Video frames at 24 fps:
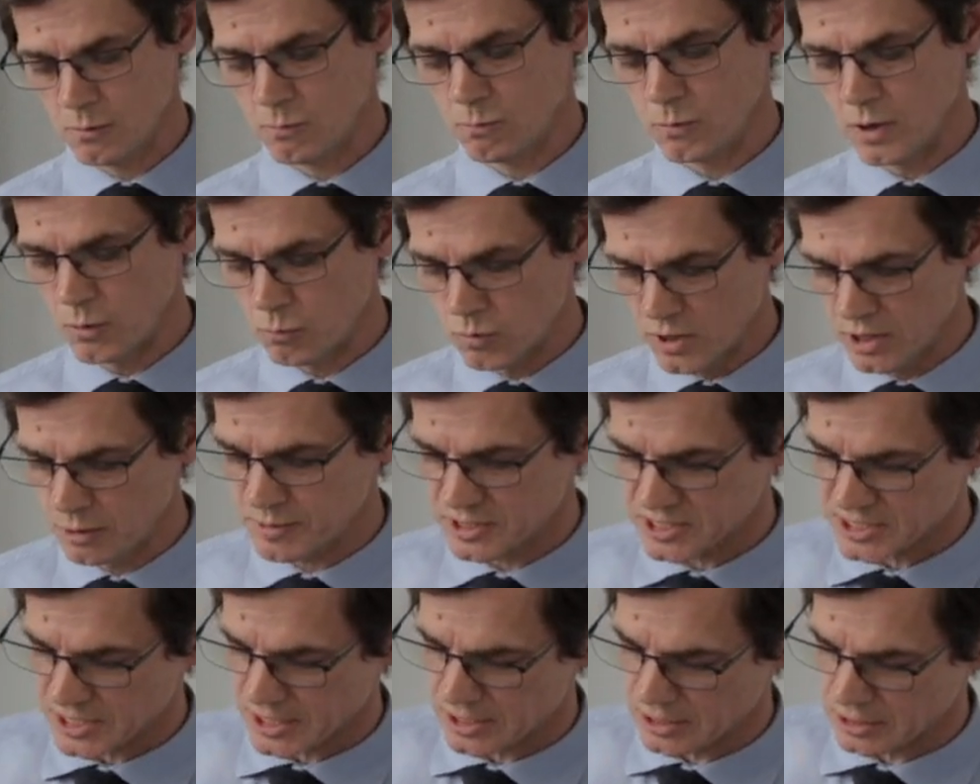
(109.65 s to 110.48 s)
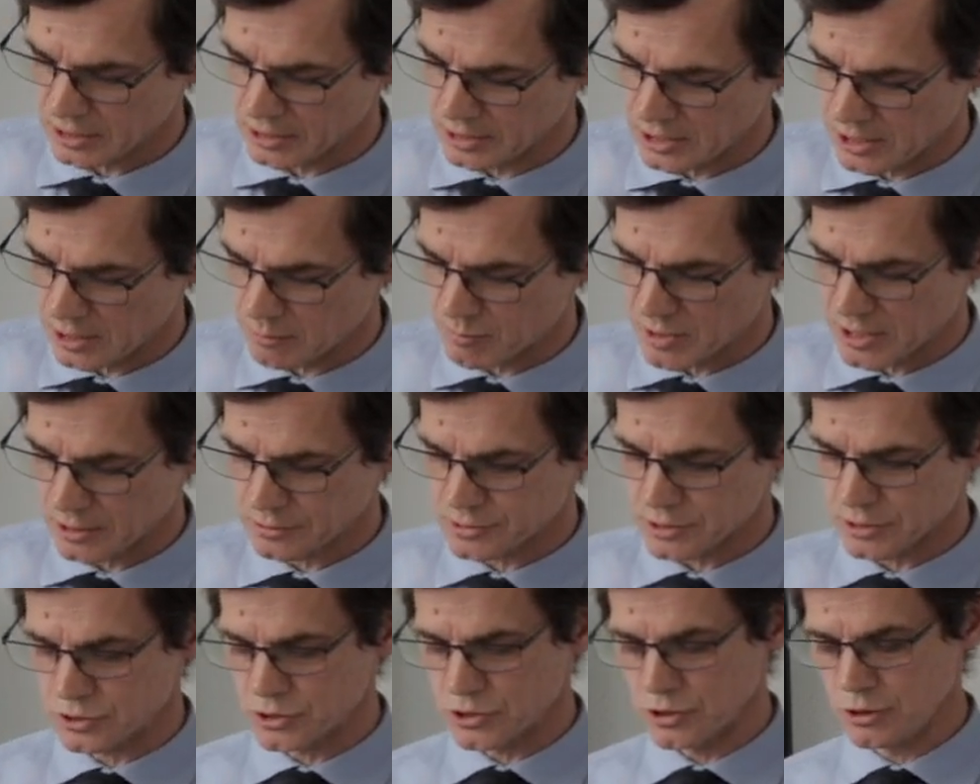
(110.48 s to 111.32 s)
We will be sending an email
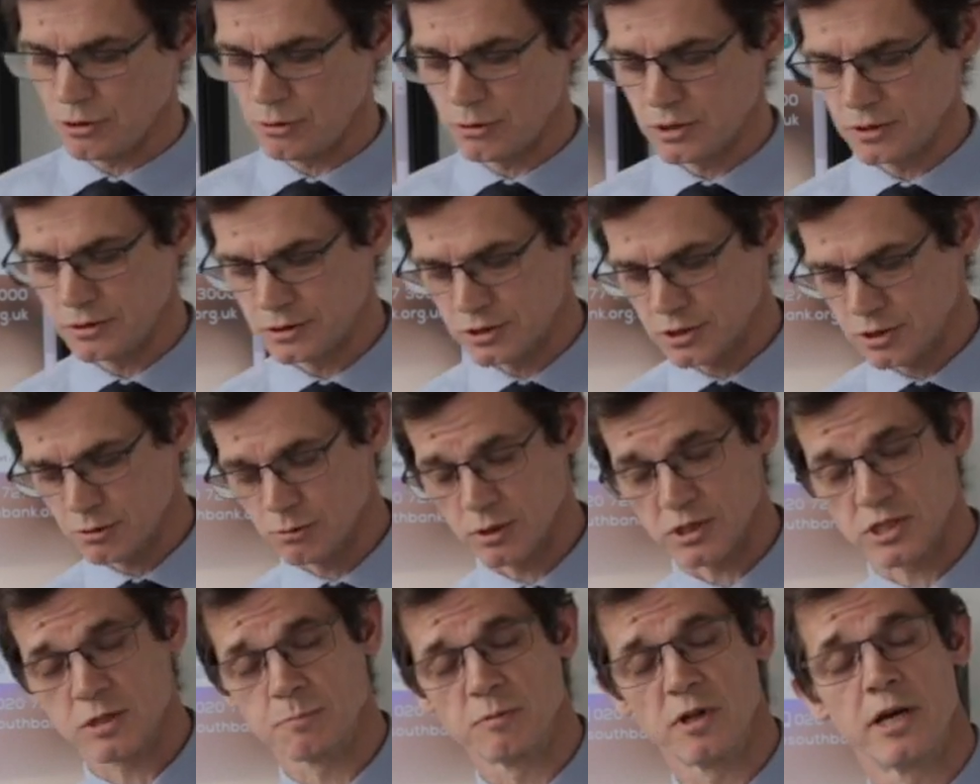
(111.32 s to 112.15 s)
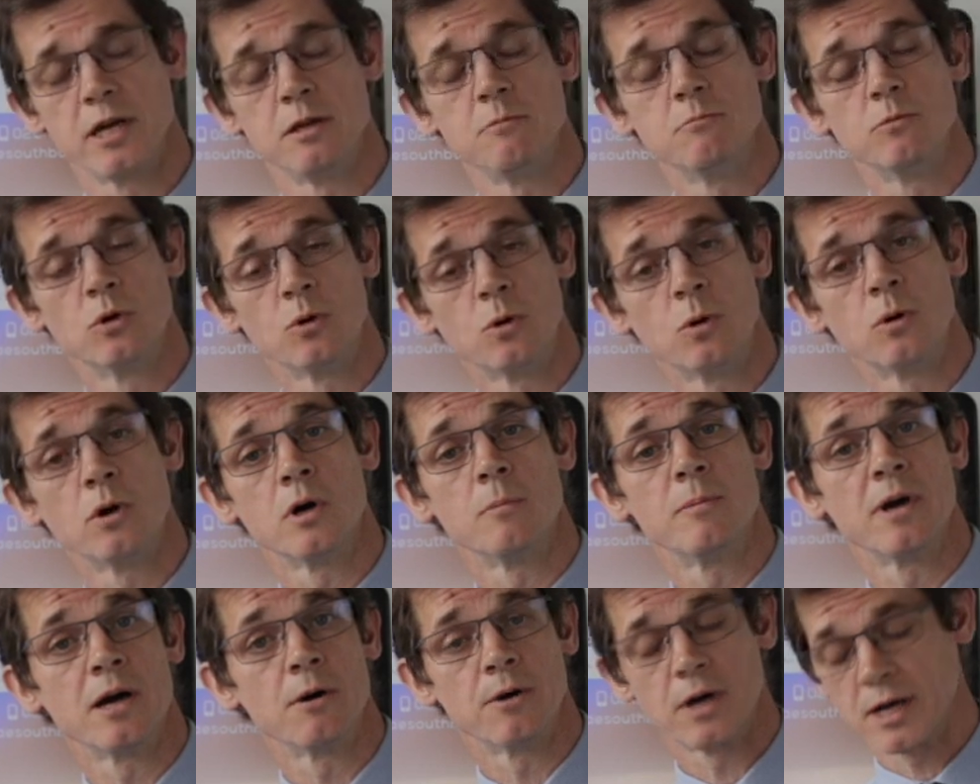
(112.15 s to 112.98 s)
to students to explain more
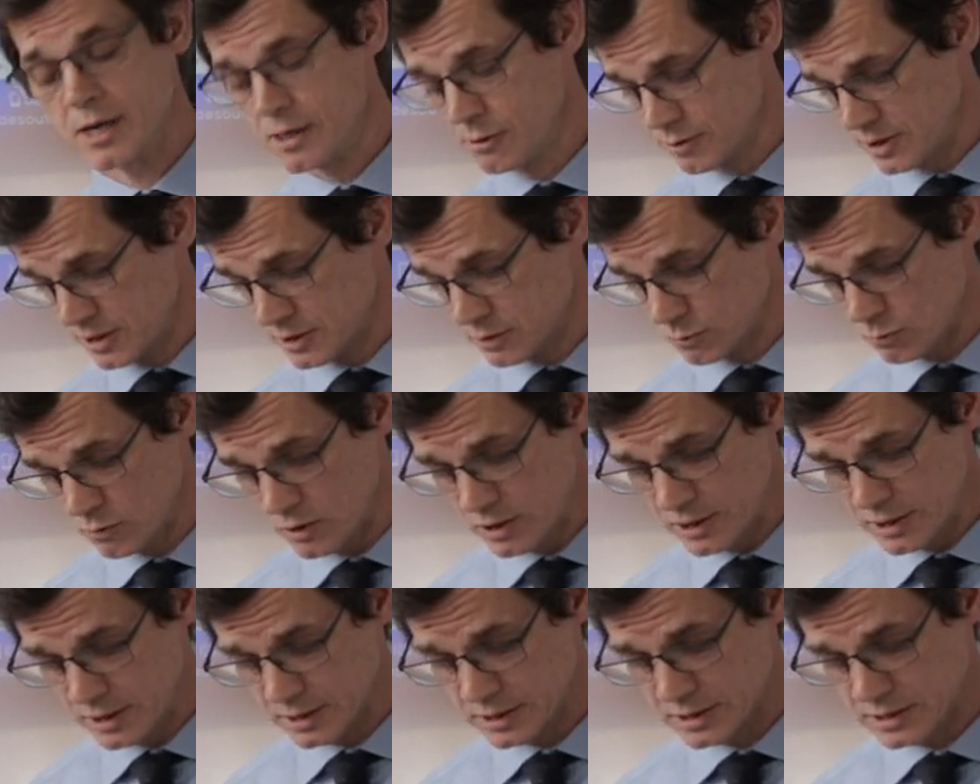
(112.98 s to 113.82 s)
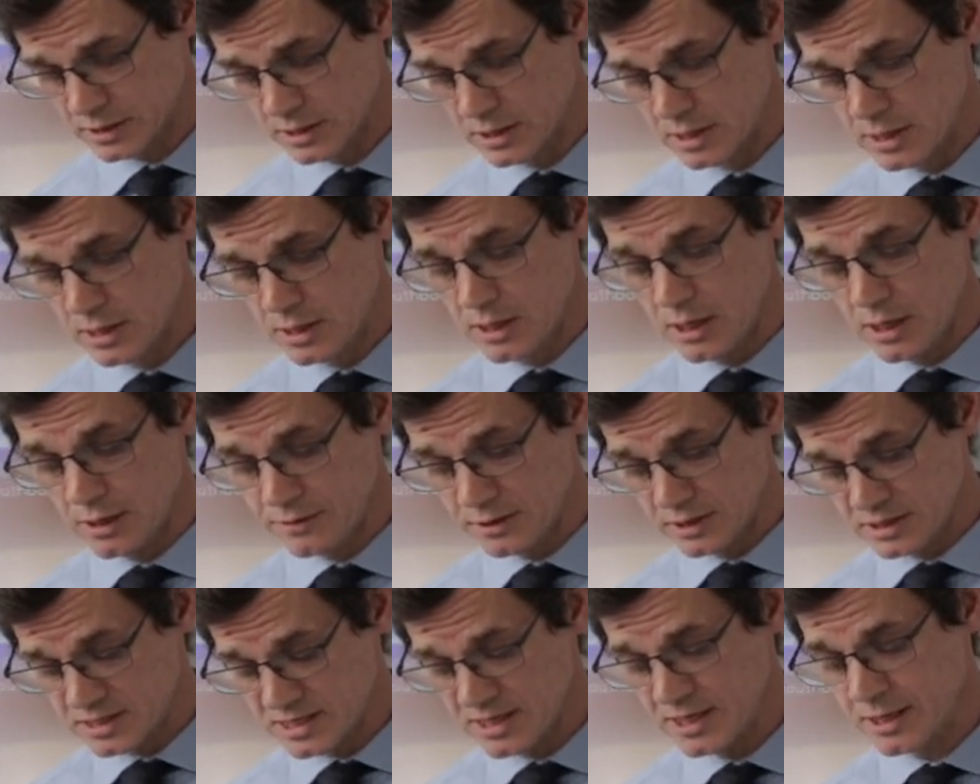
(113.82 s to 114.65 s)
about how this works and
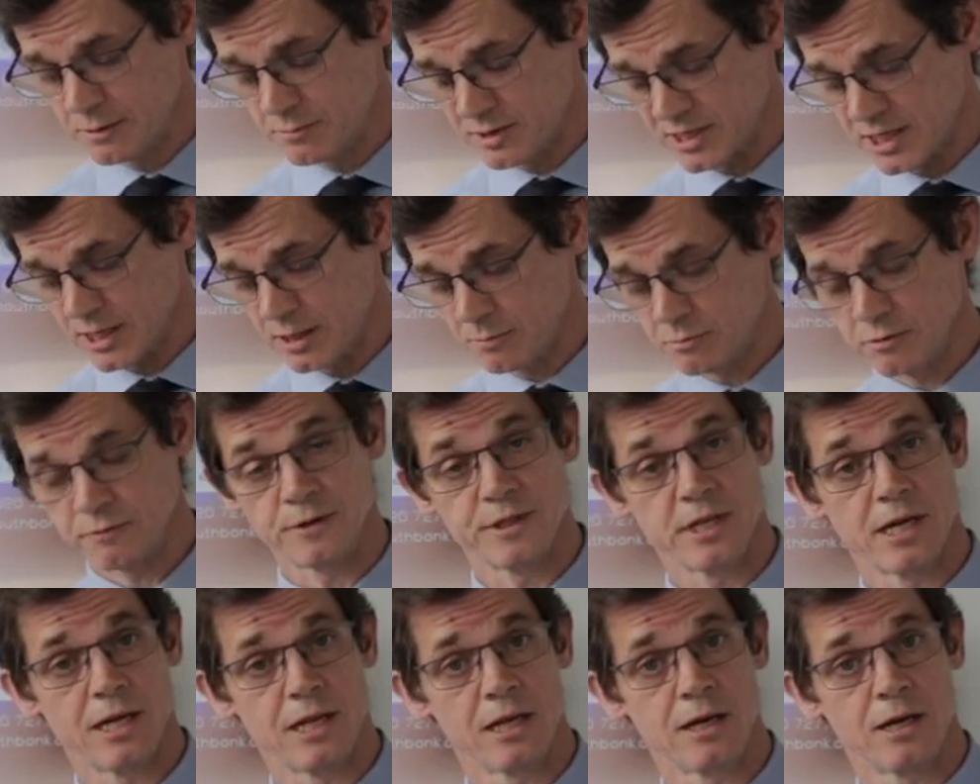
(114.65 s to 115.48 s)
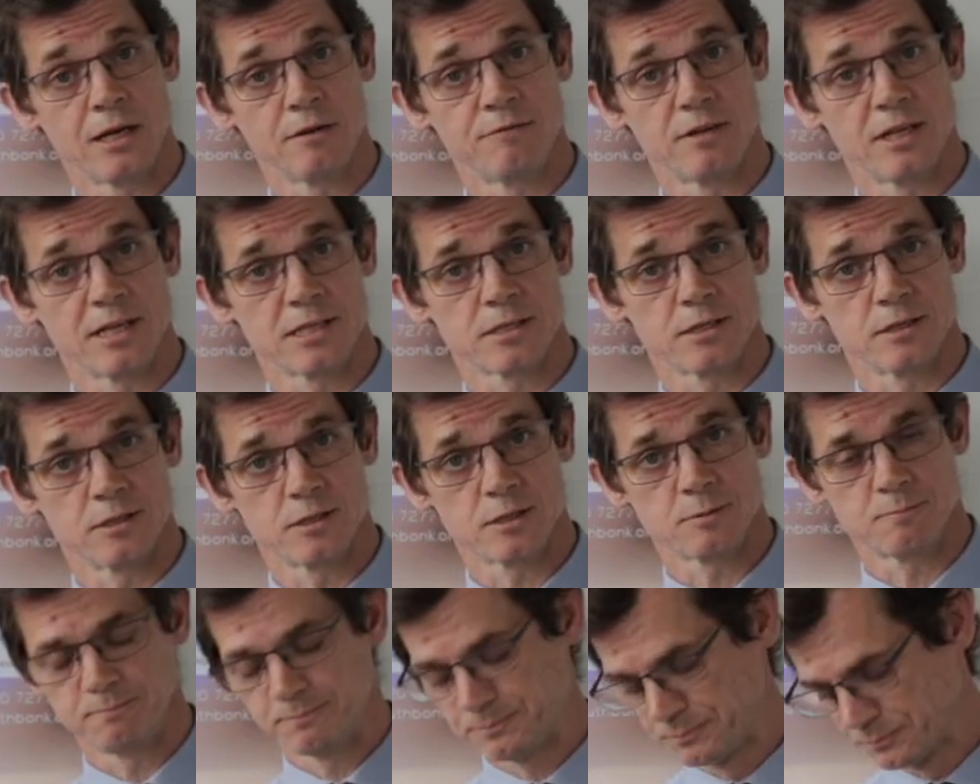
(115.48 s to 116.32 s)
the timetable for their live
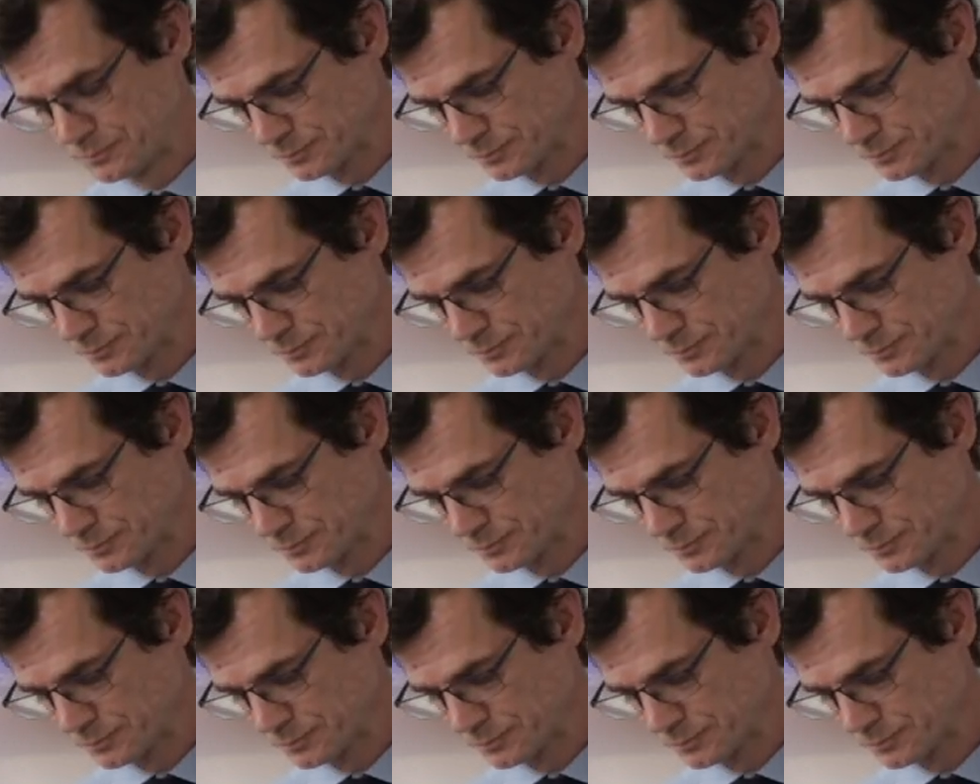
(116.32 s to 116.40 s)
lessons.